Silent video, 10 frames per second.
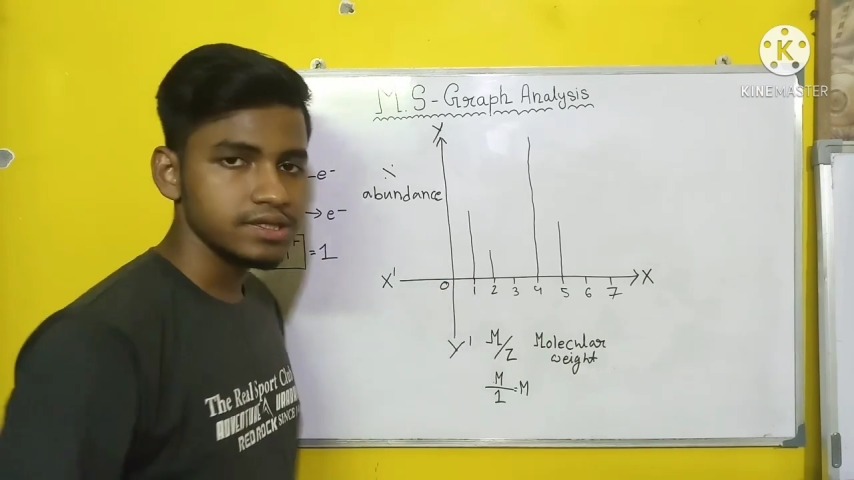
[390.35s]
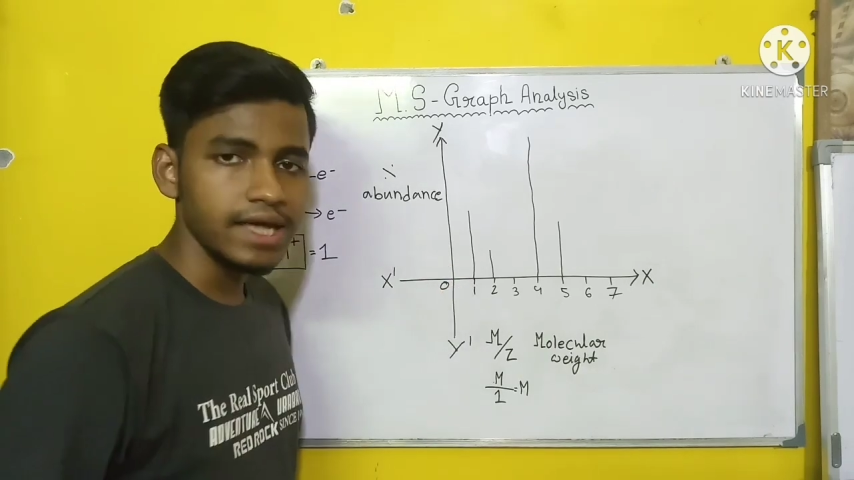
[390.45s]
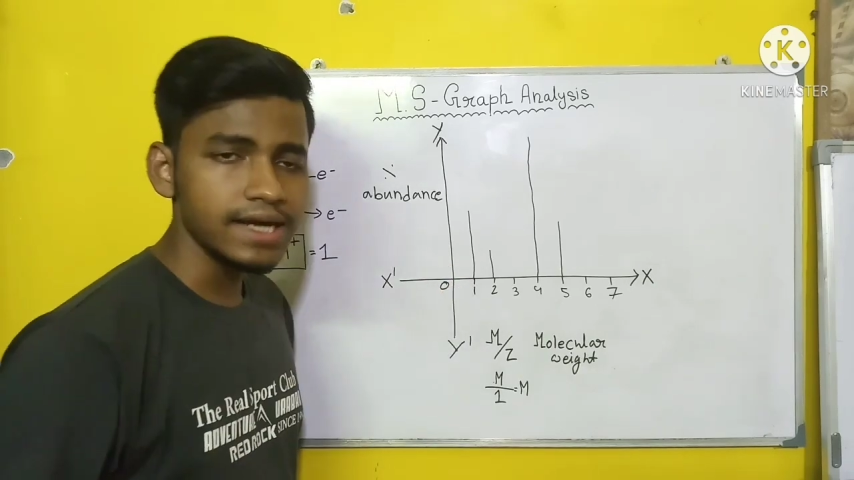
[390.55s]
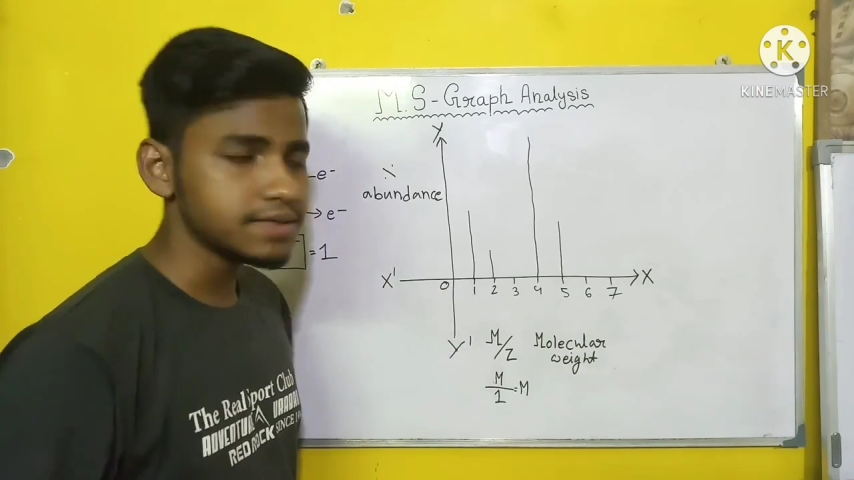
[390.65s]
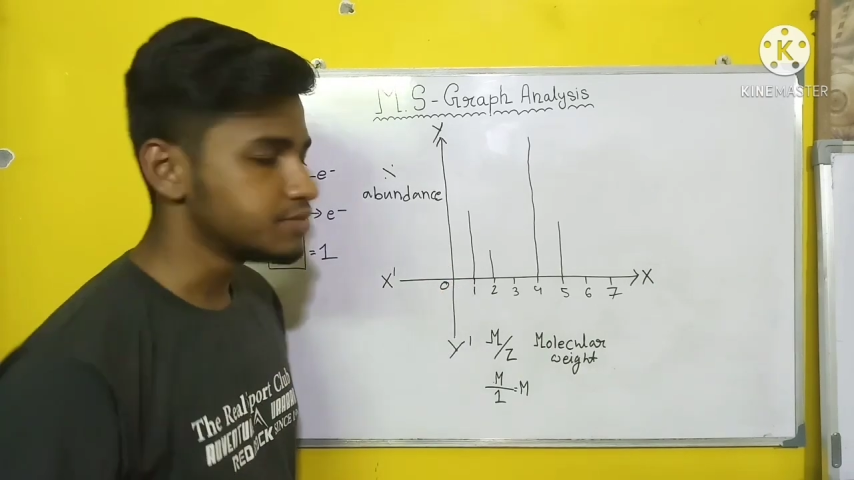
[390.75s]

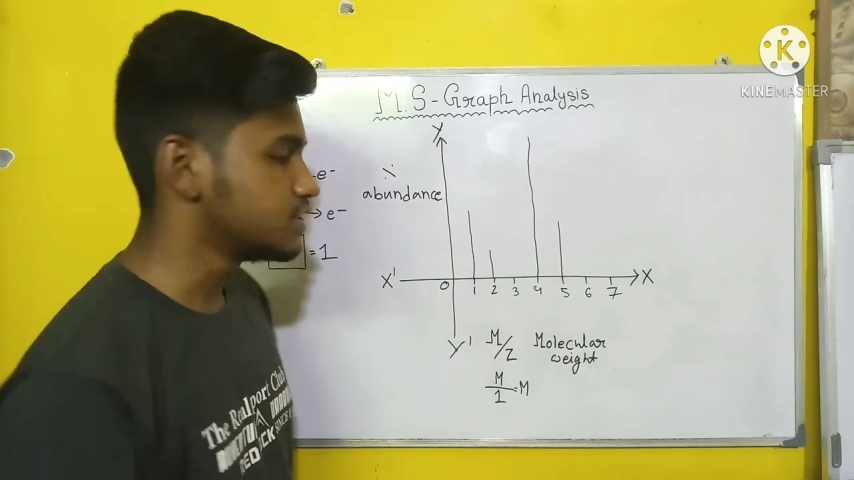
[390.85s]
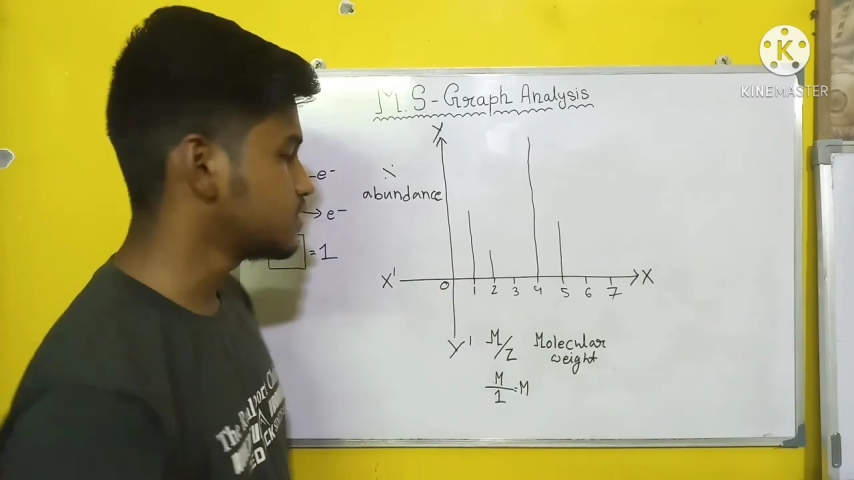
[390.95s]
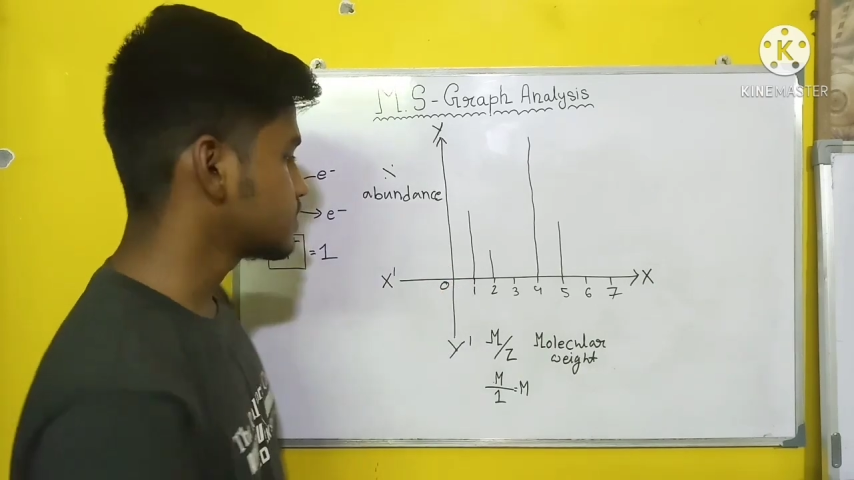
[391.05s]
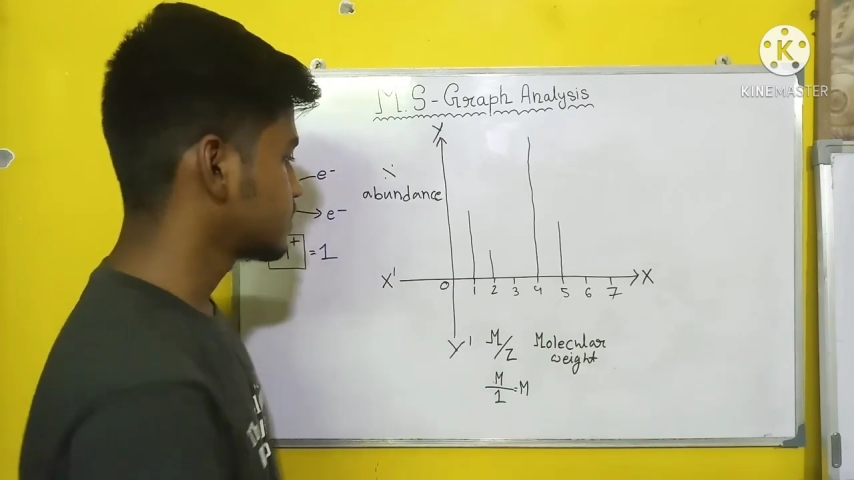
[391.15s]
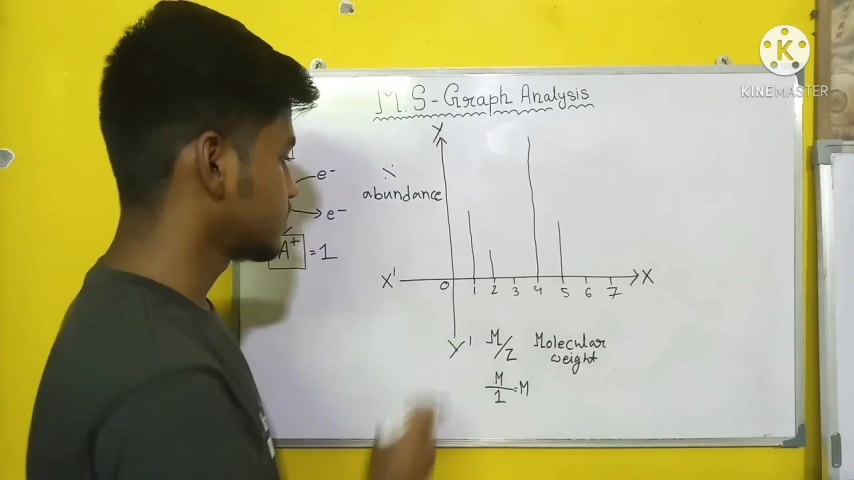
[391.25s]
That
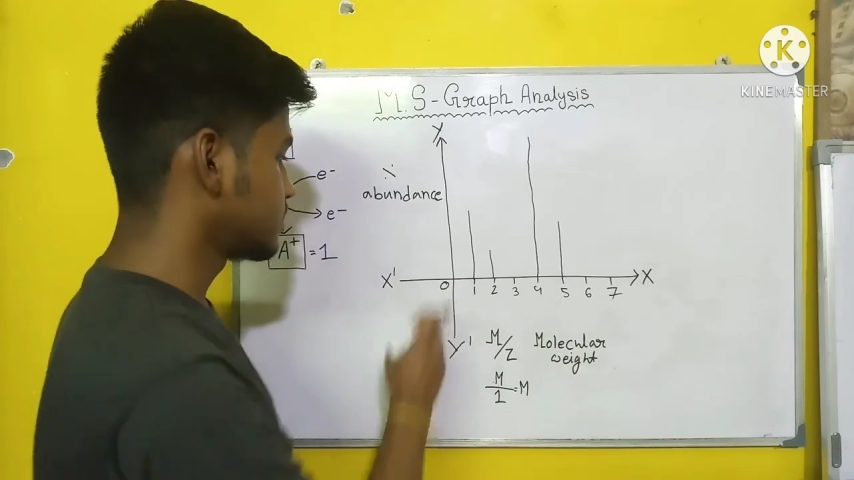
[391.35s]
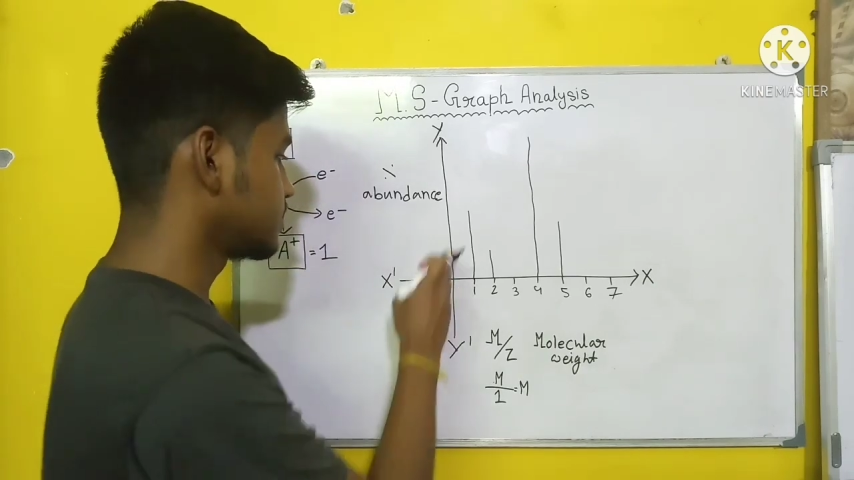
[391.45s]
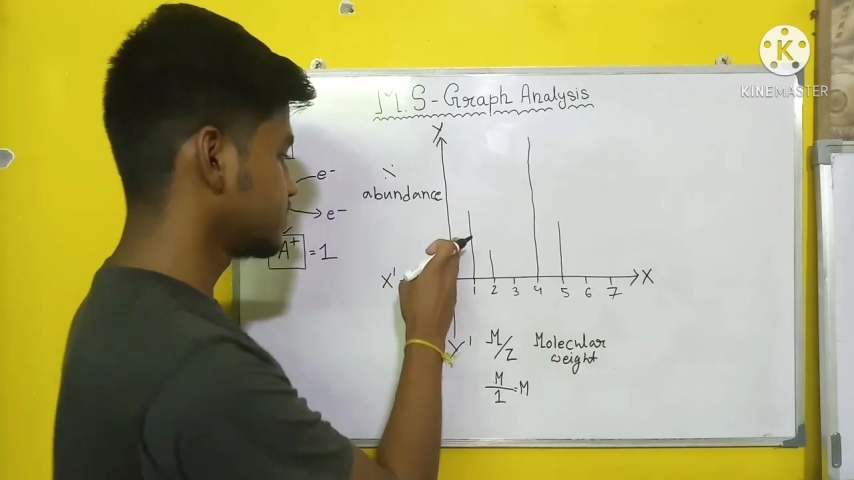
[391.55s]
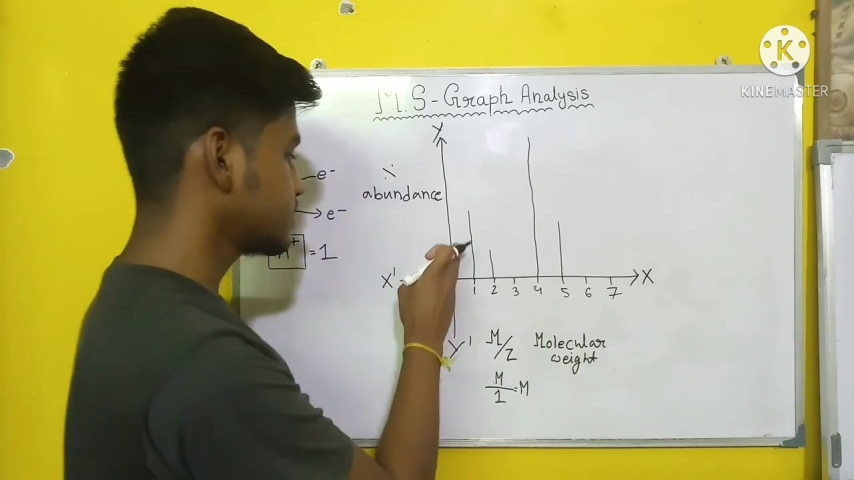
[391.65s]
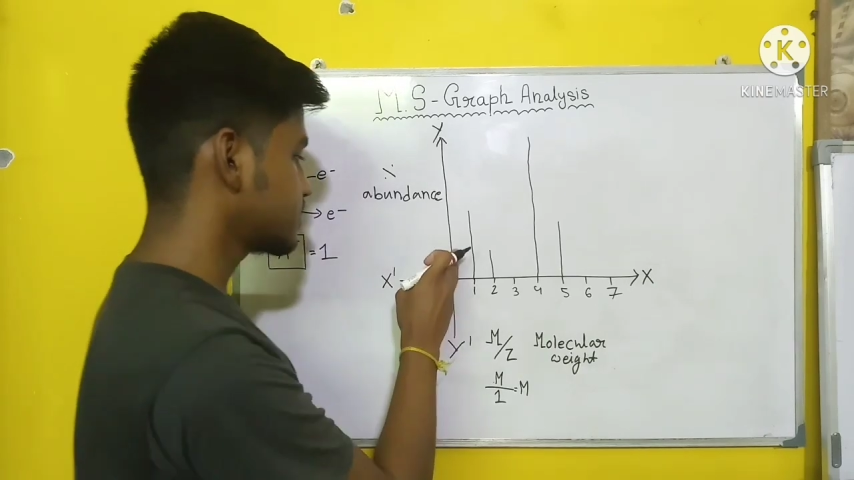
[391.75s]
means
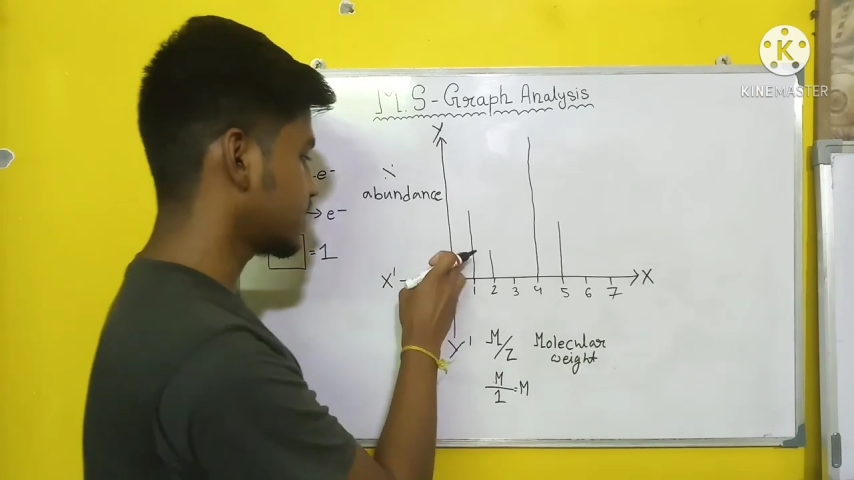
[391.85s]
this